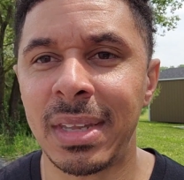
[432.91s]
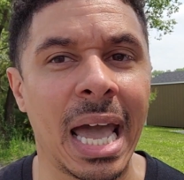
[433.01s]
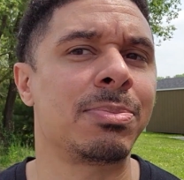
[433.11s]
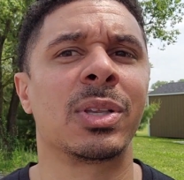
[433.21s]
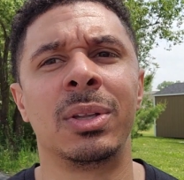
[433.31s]

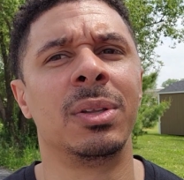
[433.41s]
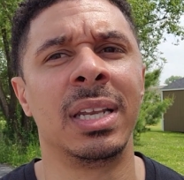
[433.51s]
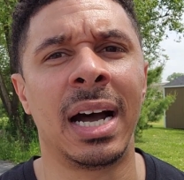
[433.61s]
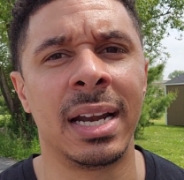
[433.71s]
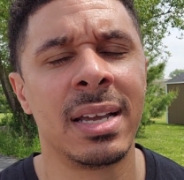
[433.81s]
Absolutely
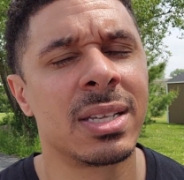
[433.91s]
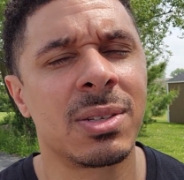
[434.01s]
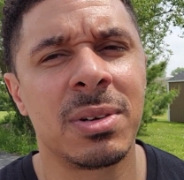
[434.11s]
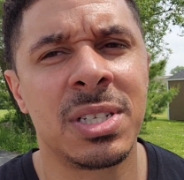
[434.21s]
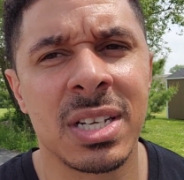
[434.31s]
not.
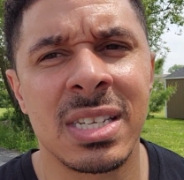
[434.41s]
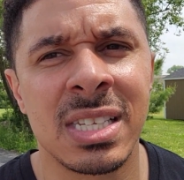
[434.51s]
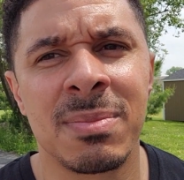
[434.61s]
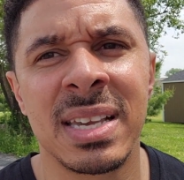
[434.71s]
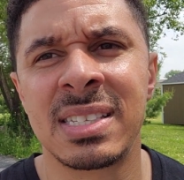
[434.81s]
So it just
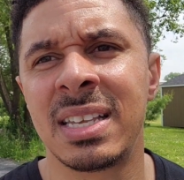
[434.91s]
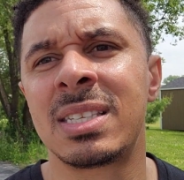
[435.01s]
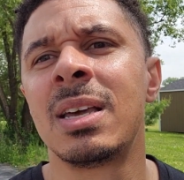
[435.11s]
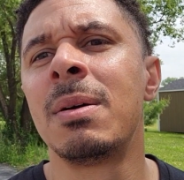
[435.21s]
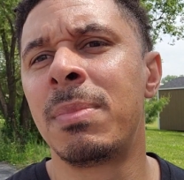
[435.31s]
doesn't make sense,
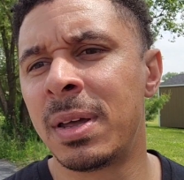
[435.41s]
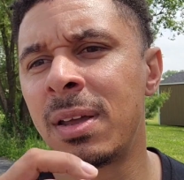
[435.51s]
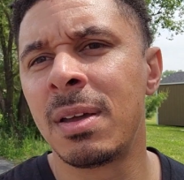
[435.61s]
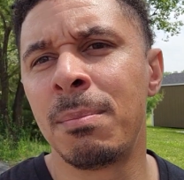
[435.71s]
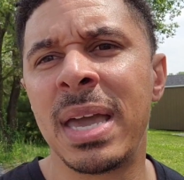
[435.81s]
but
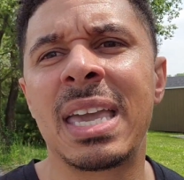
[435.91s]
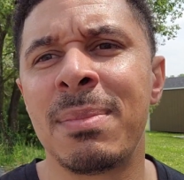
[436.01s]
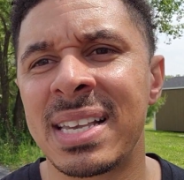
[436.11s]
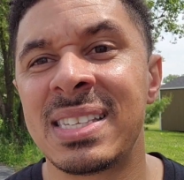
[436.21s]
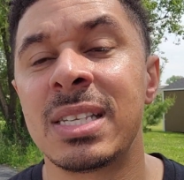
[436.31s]
make it
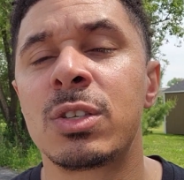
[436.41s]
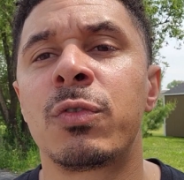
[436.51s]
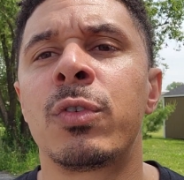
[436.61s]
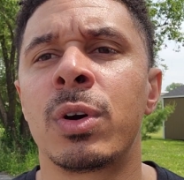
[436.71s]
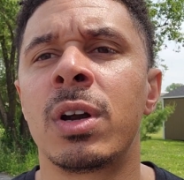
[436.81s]
make sense
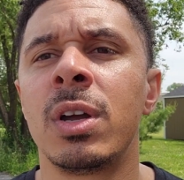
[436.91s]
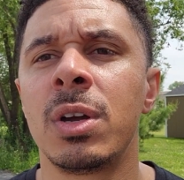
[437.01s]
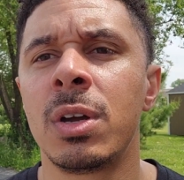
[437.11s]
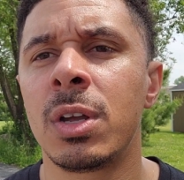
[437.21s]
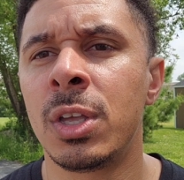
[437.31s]
for
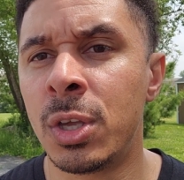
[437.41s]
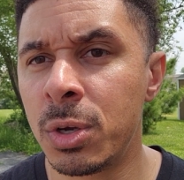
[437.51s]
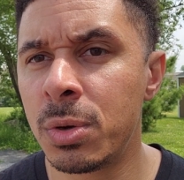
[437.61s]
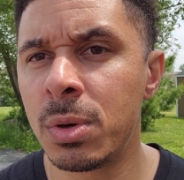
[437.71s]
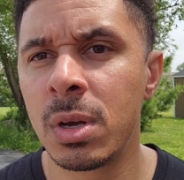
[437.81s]

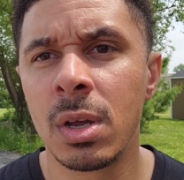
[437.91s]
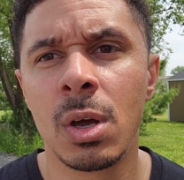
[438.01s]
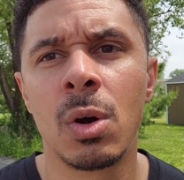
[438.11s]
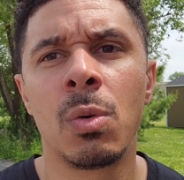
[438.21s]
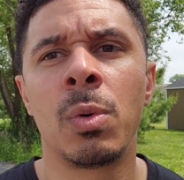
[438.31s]
you,
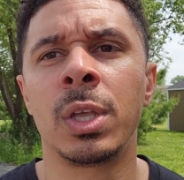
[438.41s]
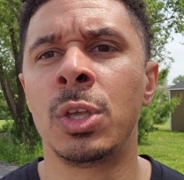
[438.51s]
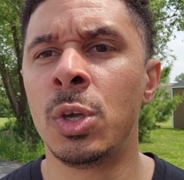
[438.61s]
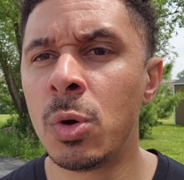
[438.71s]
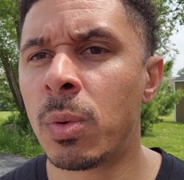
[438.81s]
what
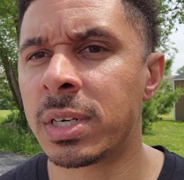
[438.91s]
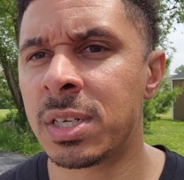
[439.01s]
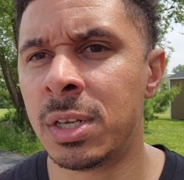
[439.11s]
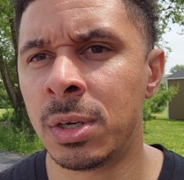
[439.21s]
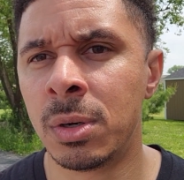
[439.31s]
you want to
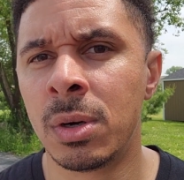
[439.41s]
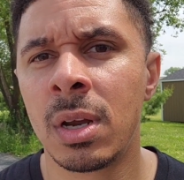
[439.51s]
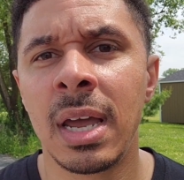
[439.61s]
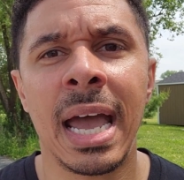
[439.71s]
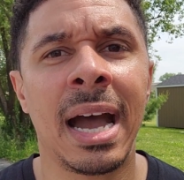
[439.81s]
do,
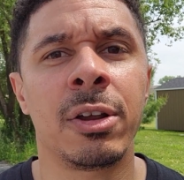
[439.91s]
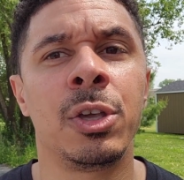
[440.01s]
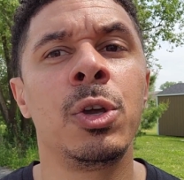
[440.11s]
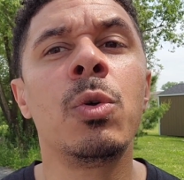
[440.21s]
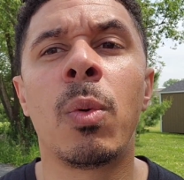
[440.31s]
how
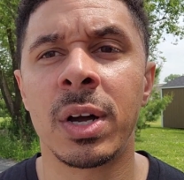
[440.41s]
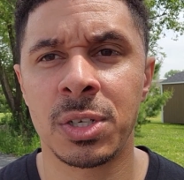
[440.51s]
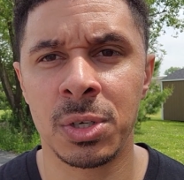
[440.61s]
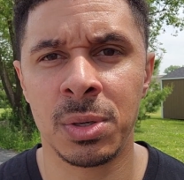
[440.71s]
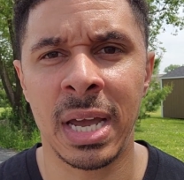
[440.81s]
you want
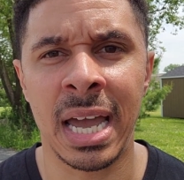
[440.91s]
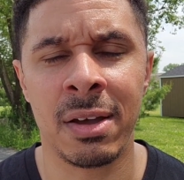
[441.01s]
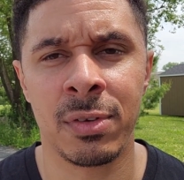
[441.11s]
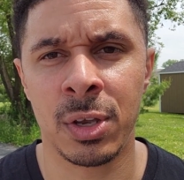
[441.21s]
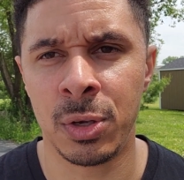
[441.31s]
to
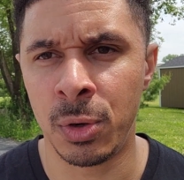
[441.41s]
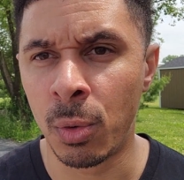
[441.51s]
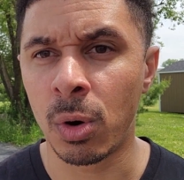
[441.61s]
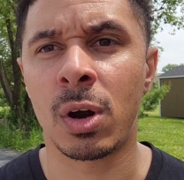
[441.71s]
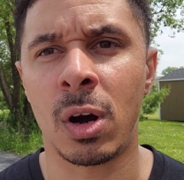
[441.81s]
have
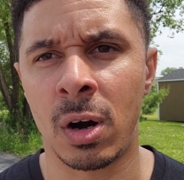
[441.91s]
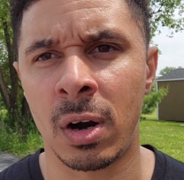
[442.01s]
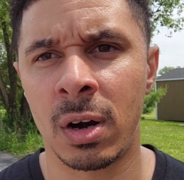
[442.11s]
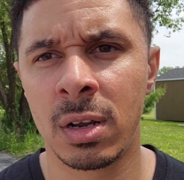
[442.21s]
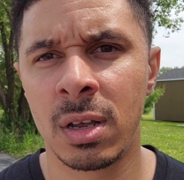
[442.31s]
your
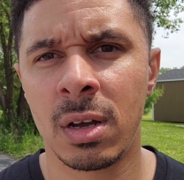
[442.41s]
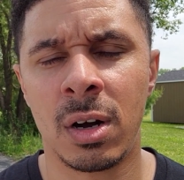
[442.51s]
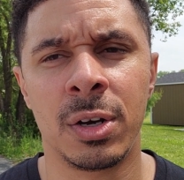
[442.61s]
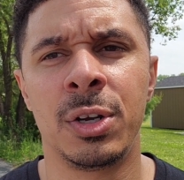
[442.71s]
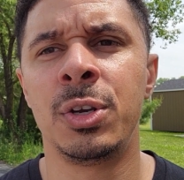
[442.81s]
car
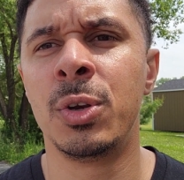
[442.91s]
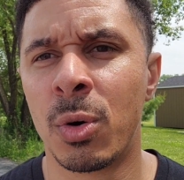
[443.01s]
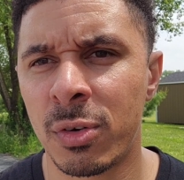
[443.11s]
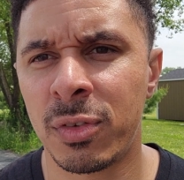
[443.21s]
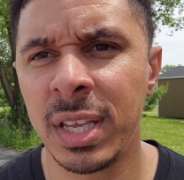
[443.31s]
on
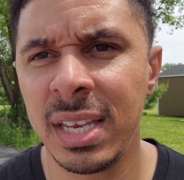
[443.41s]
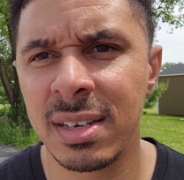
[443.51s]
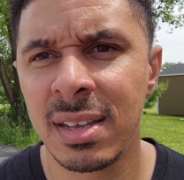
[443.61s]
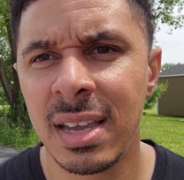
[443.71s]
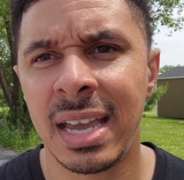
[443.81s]
your fleet
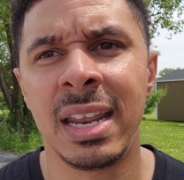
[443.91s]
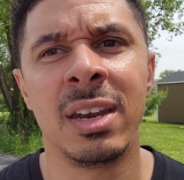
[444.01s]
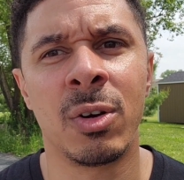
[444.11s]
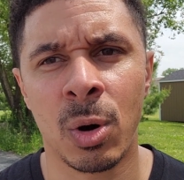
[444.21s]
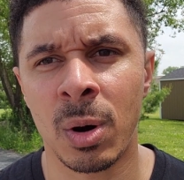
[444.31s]
and in
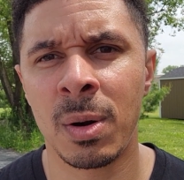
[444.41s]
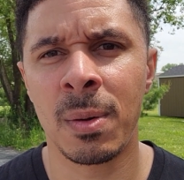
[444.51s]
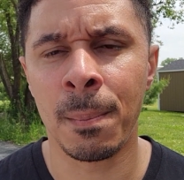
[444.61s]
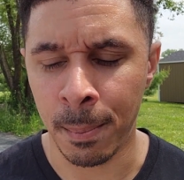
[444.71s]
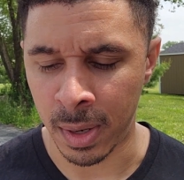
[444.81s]
your
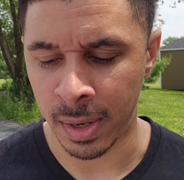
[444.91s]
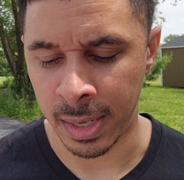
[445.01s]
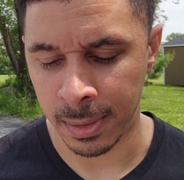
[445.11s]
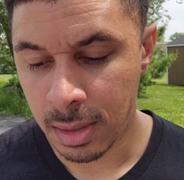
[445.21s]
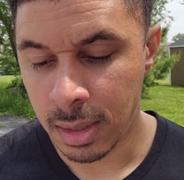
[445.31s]

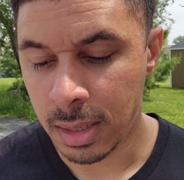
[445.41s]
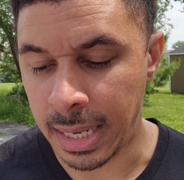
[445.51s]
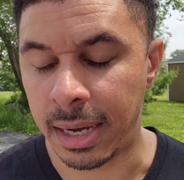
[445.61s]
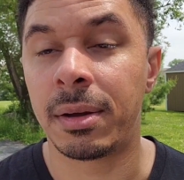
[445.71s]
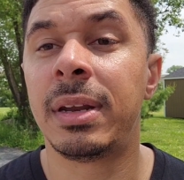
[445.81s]
market.
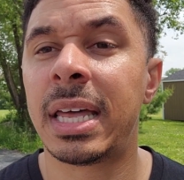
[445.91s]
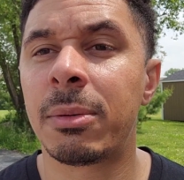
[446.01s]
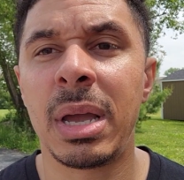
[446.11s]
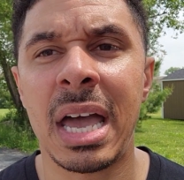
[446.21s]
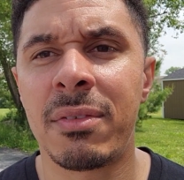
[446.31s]
Now that
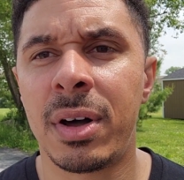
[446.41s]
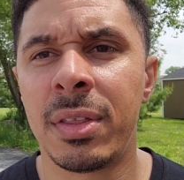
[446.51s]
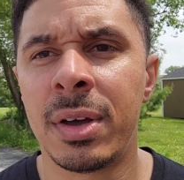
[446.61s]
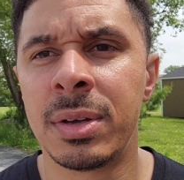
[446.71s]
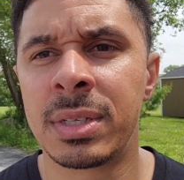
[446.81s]
we have all
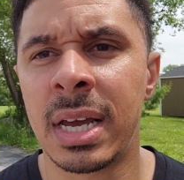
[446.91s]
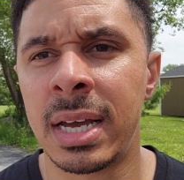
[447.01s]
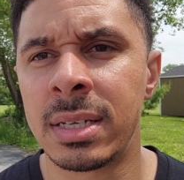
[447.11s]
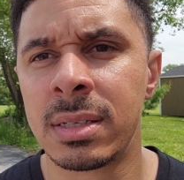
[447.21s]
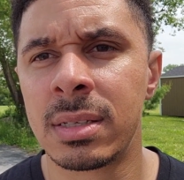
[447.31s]
those,
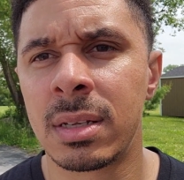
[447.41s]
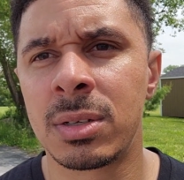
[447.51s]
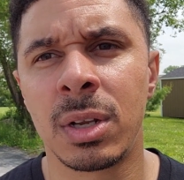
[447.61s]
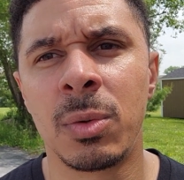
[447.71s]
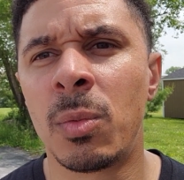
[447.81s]
guys, there's
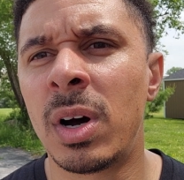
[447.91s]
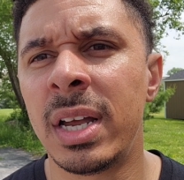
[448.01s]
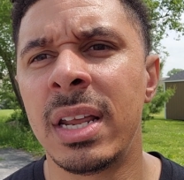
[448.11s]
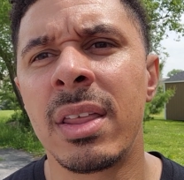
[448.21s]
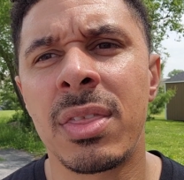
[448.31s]
only
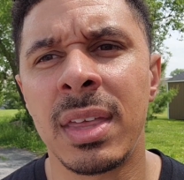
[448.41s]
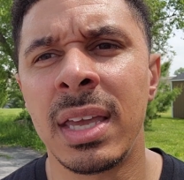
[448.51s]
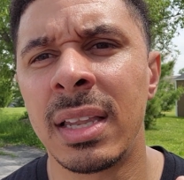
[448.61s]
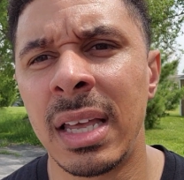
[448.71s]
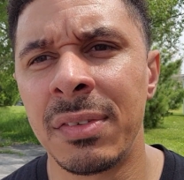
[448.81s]
one
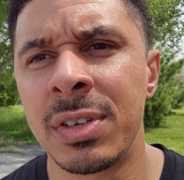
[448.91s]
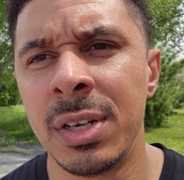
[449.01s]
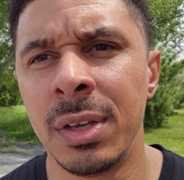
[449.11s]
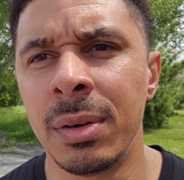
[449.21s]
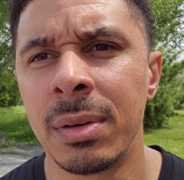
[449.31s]
thing left to
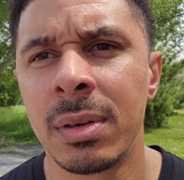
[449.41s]
do.